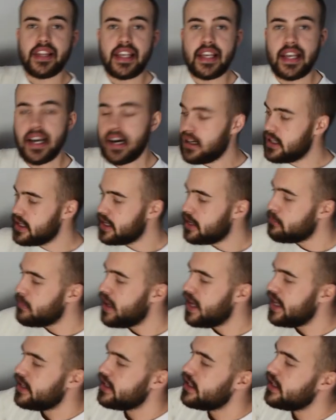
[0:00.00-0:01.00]
the Iron
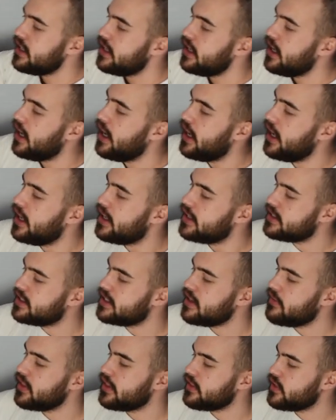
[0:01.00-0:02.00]
Maiden uh,
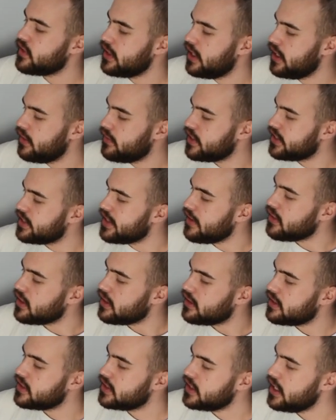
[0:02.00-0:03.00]
Seventh Son of a
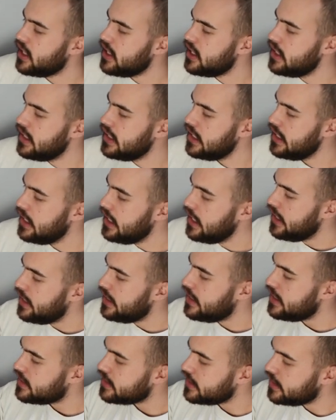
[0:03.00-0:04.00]
Seventh Son.
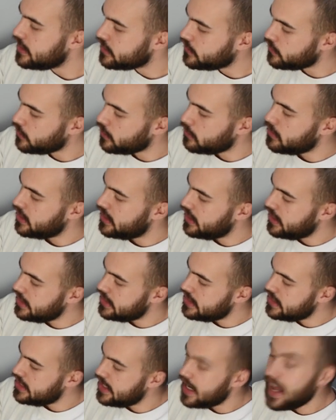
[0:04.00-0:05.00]
This is from
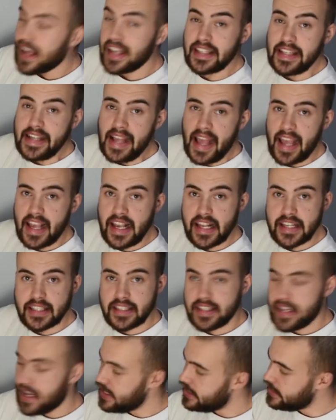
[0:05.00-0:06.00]

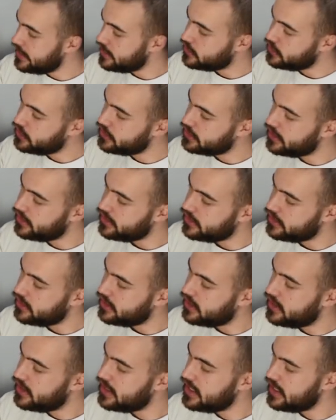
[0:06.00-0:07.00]
1988. Date is just
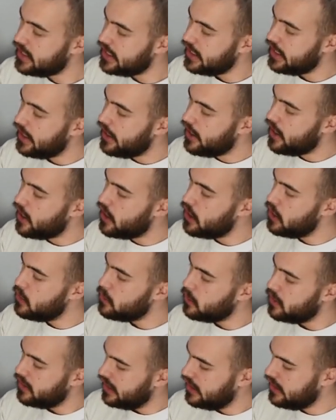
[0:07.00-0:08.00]
under the
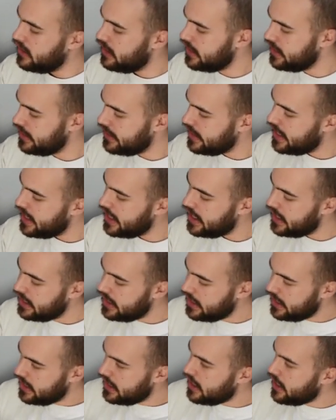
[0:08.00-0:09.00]
O on the iron there.
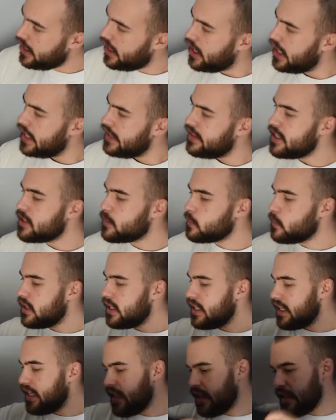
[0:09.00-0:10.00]
Uh, this
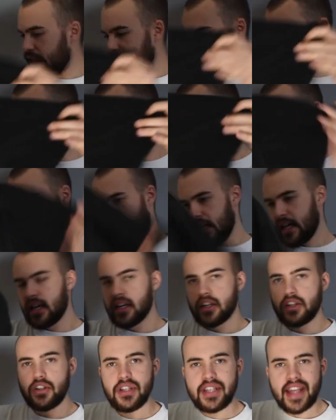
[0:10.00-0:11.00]
one is like
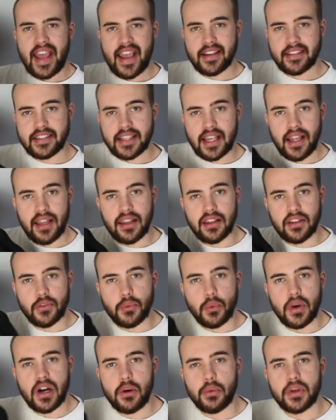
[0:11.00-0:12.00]
a good XL
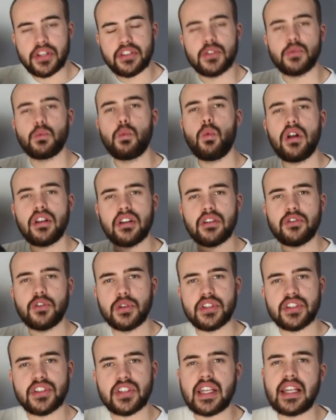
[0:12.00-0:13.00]
as well, which is
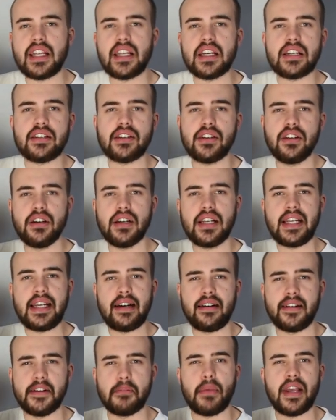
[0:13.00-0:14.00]
wonderful to see. Nice early
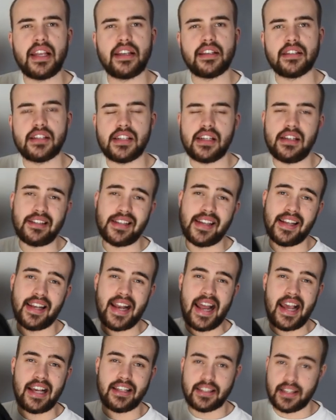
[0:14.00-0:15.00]
Iron Maiden tees in
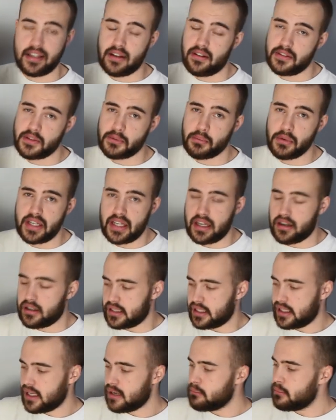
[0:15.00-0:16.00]
an XL is really
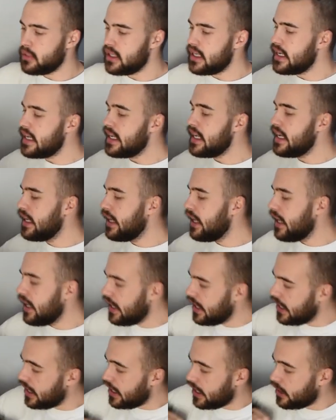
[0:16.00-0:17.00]
hard to come by.
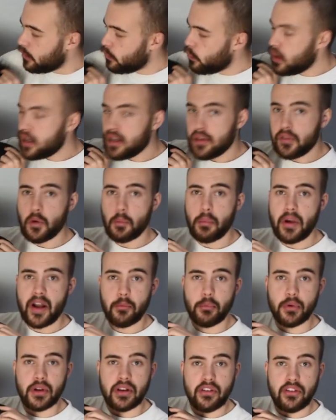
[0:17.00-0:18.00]
Uh, wonderful
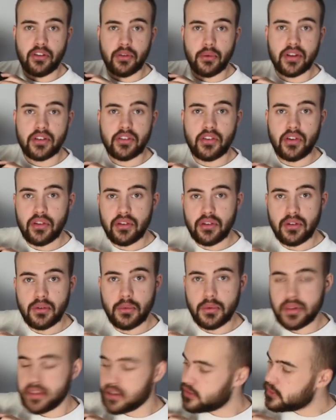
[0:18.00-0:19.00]
back print to it too,
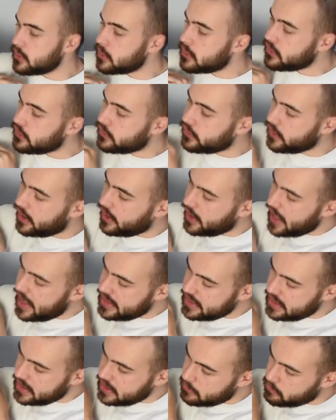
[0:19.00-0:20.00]
with the sort of uh,
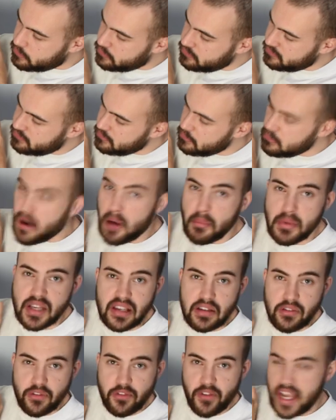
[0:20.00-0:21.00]
Eddie
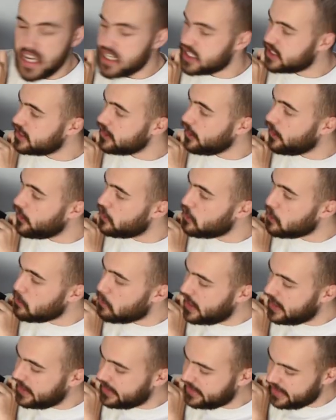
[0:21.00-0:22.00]
mummy face on the
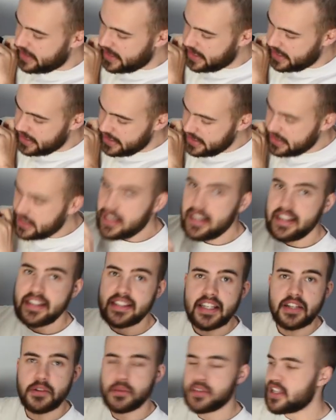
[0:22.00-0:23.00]
back there.
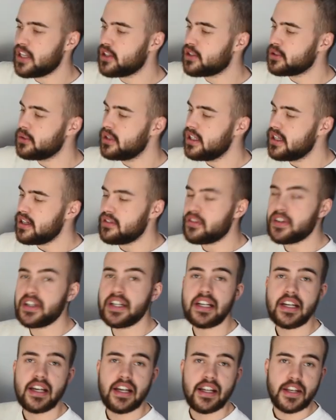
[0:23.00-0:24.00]
Single stitch all
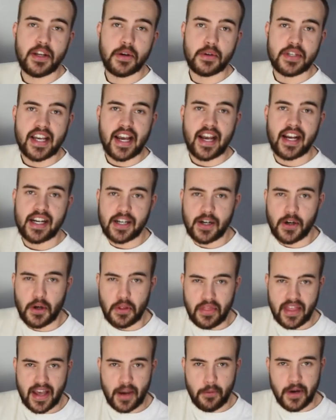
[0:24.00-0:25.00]
over, no tag
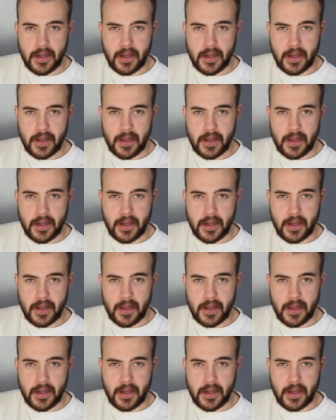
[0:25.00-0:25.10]
on that